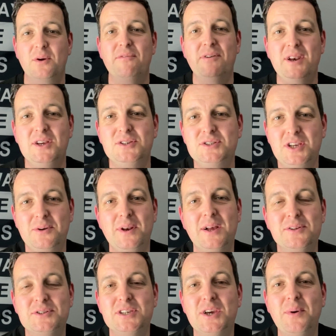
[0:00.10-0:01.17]
it finished
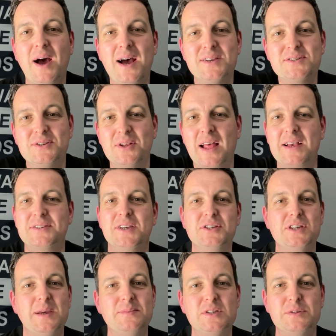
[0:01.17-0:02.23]
2-0 to Arsenal at St
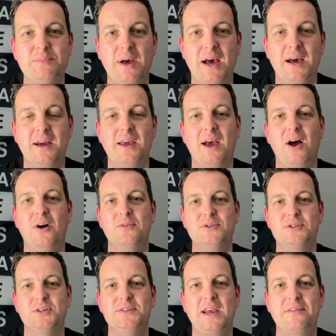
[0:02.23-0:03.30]
James's Park on
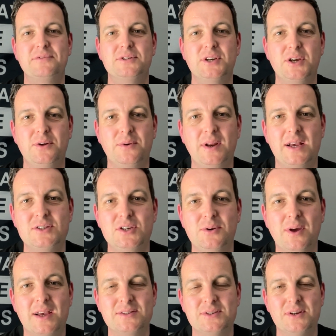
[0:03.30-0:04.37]
Sunday afternoon as
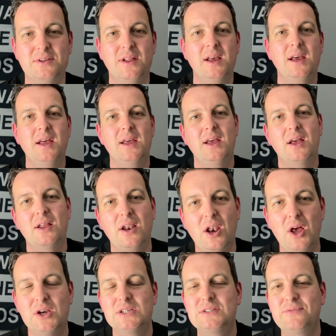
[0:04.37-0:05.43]
Newcastle
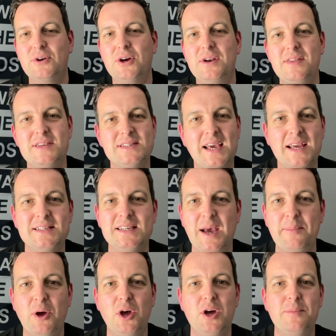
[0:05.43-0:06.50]
lost for only the second
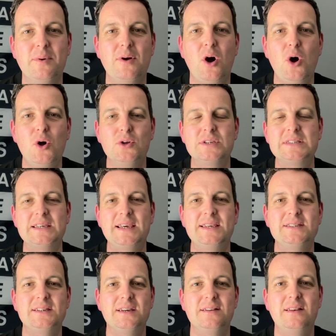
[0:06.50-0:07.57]
time at home all
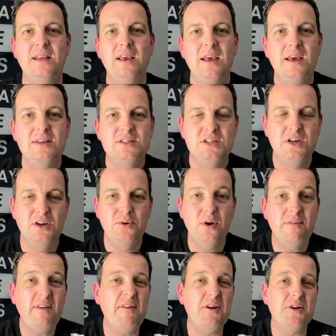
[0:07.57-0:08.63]
season to
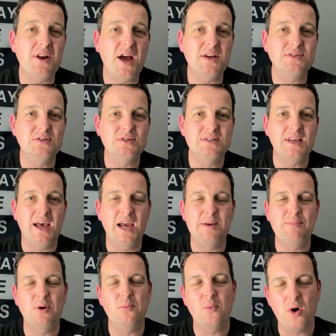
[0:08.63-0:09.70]
a very good Arsenal side,
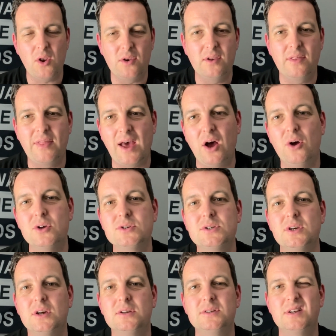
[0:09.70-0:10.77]
but one that
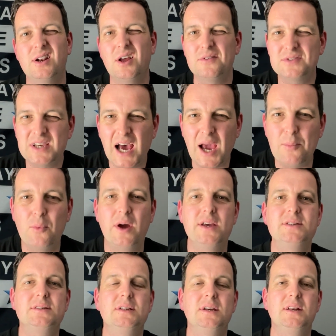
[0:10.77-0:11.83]
also did a lot of time
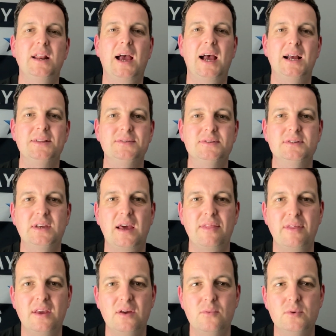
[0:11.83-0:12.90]
wasting and I
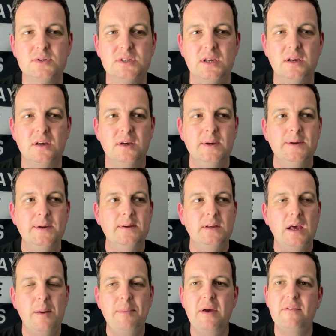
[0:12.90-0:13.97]
think was a
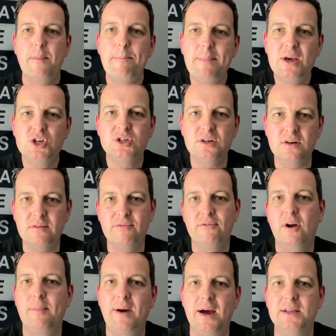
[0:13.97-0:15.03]
bit of a mission
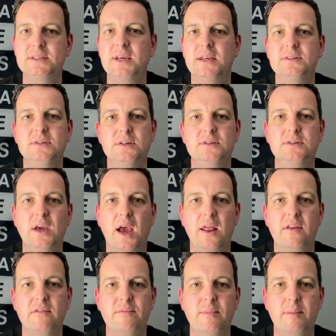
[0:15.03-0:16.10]
from Arteta to
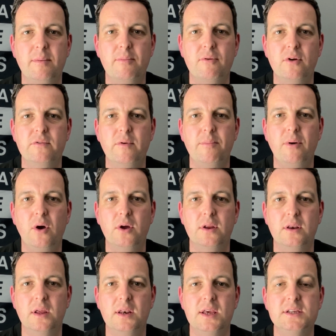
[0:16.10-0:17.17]
kind of maybe prove a
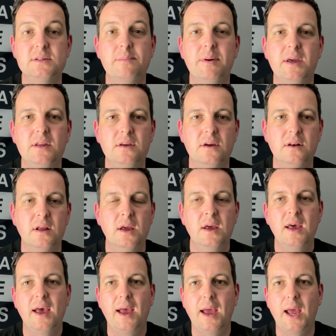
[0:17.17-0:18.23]
point in his opinion.
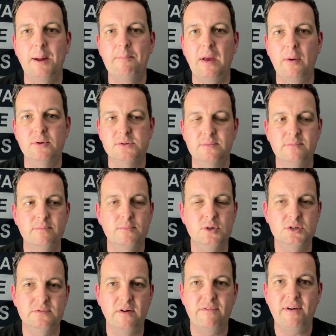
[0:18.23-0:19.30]
I wasn't
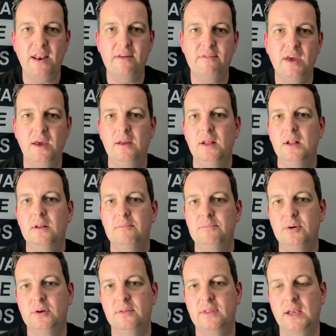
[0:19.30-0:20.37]
much of a fan of it,
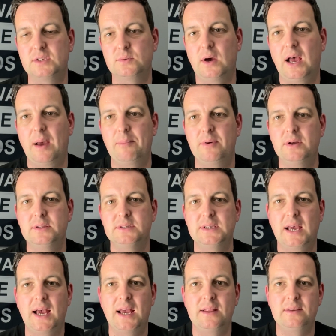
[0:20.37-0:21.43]
but that's what happened,
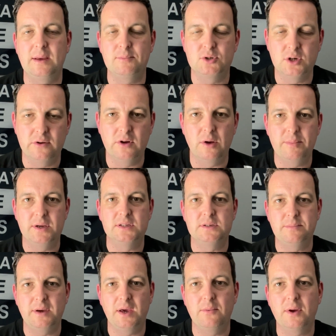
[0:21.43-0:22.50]
and I'm sure it'll be a
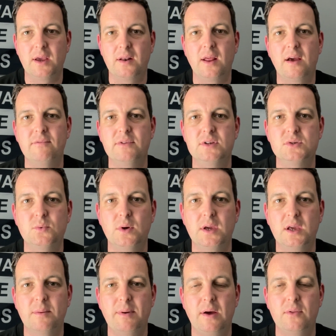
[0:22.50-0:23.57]
debate we can have this
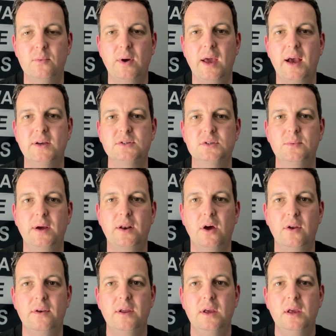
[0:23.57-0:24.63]
week about the way Arsenal went
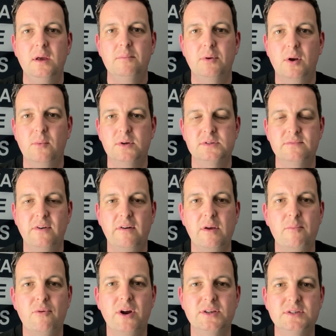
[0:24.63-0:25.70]
on, but it wasn't very
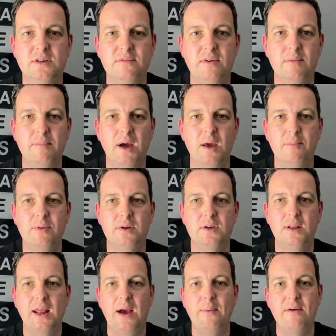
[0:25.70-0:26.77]
impressive in my
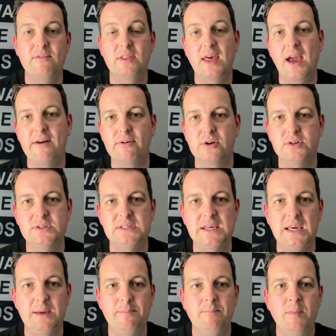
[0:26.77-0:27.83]
opinion. However, they are a good
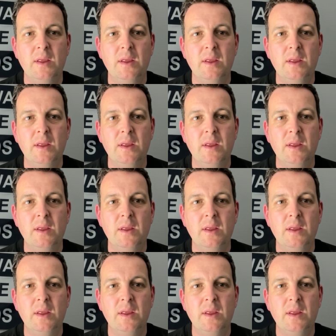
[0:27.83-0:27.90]
team,